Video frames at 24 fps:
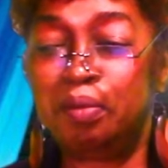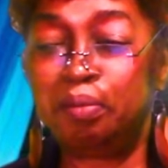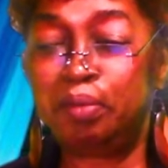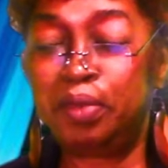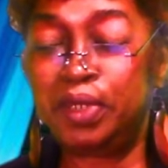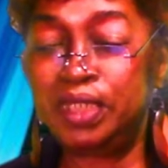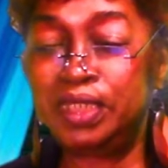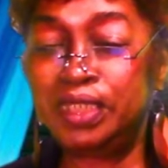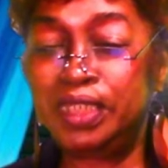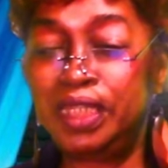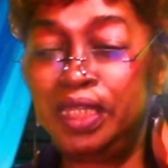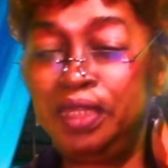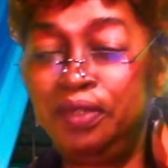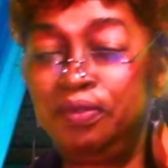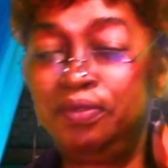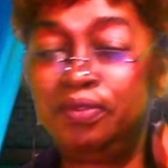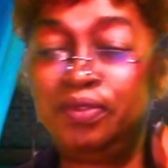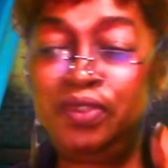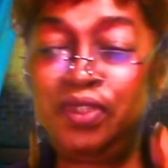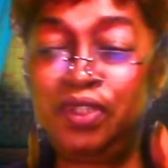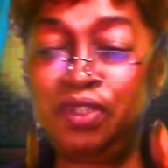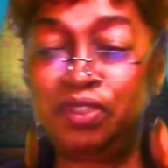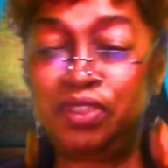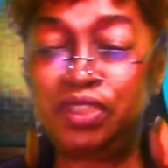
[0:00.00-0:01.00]
But they,
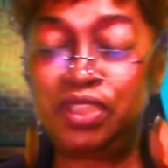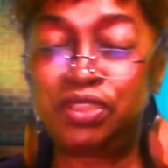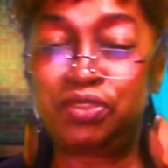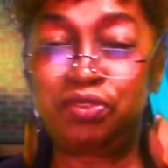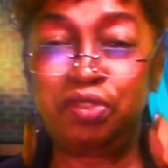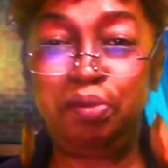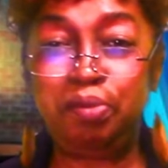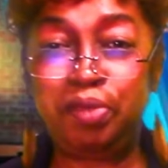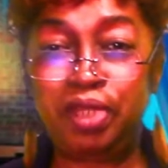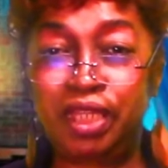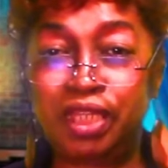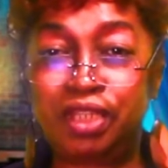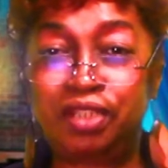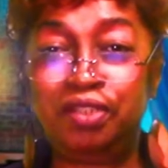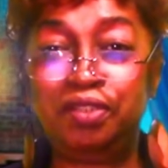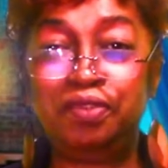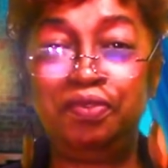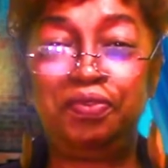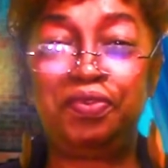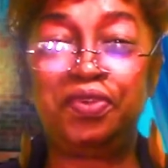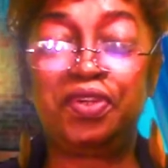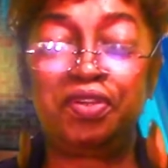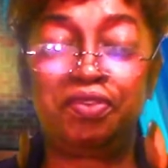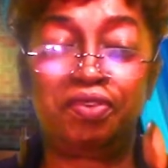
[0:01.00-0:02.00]
you know, these three men, they
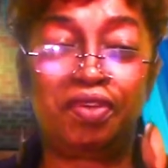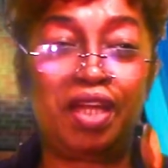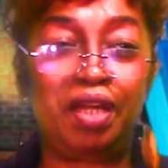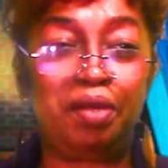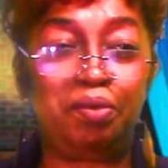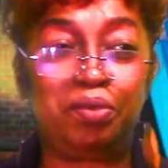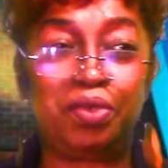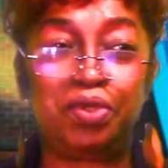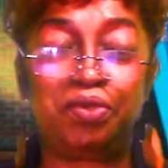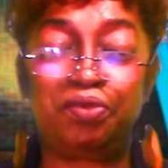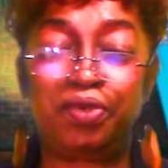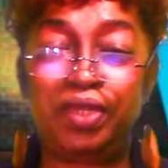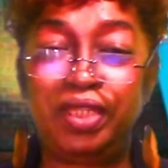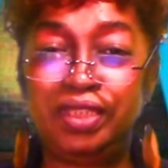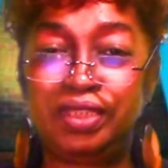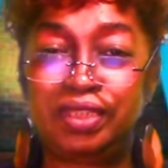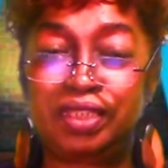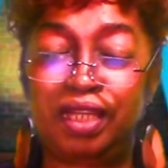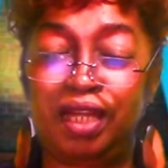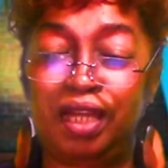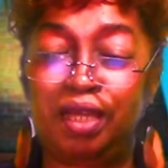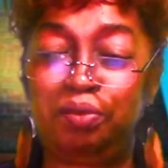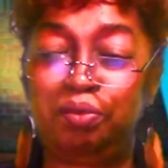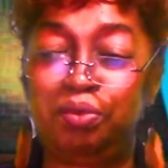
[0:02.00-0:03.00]
couldn't figure out what race
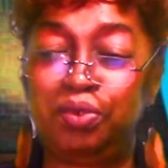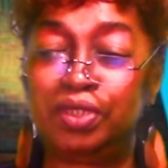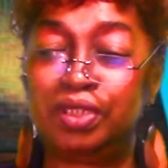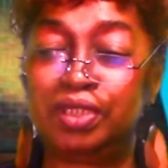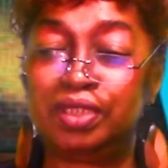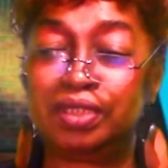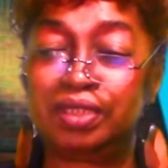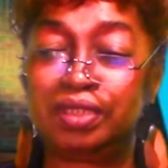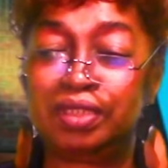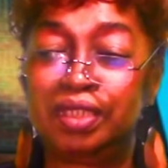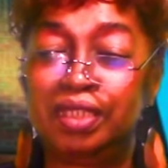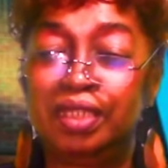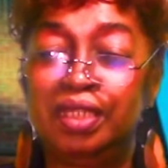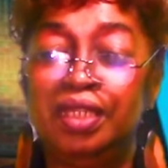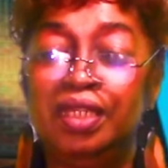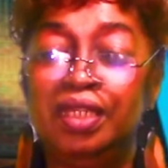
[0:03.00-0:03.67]
God was.